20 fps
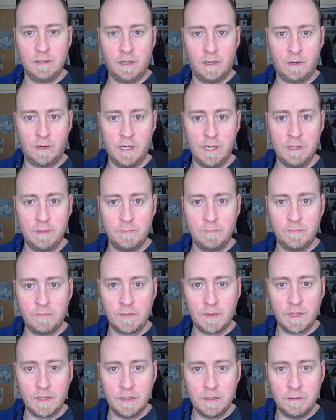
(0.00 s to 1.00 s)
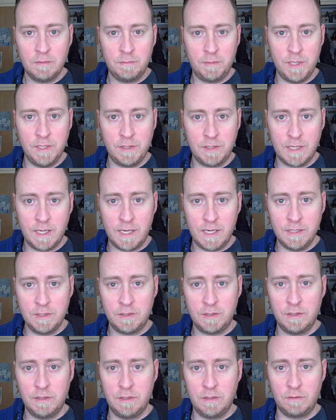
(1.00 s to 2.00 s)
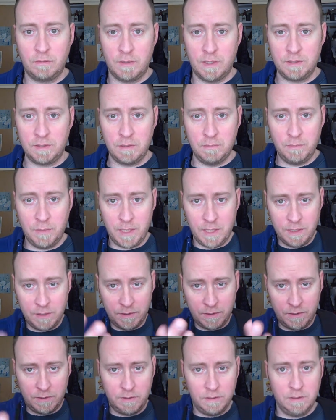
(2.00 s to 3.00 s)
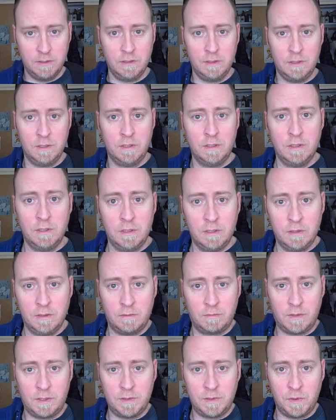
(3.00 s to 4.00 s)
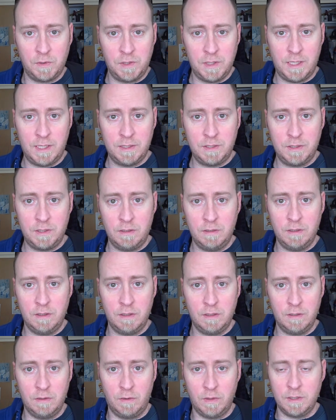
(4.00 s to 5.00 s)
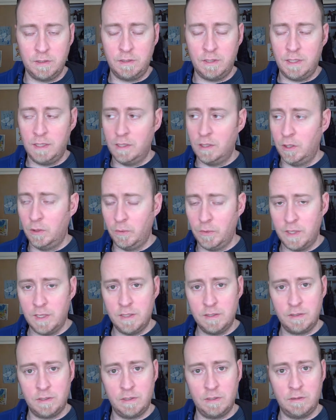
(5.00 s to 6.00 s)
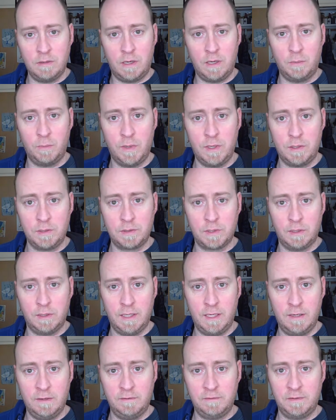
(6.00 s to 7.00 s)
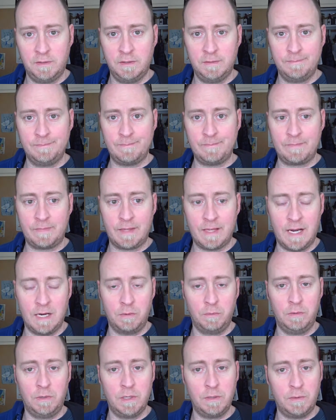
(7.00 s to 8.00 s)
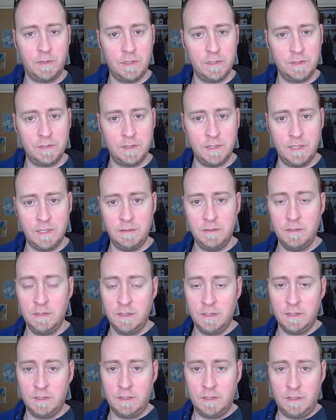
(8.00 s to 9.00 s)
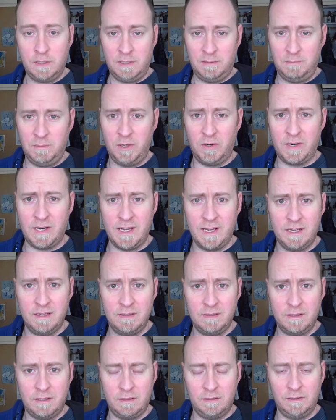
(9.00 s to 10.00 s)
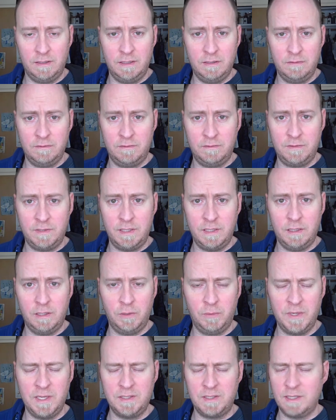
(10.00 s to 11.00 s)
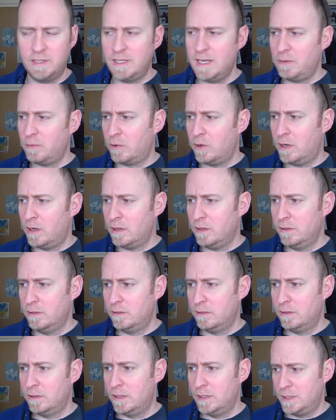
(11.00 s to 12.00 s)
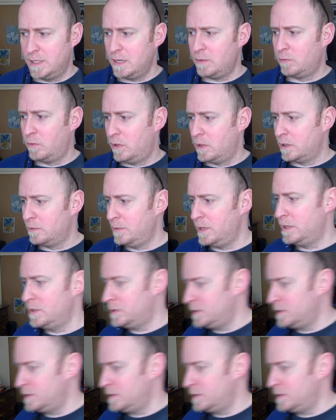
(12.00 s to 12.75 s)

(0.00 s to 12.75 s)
All right? Peace, guys. Rest in peace. Russell Johnson, only Tina Louise and Dawn Wells are left. I really want to see Mary Ann outlive Tina Louise. Is that wrong? Is that wrong of me to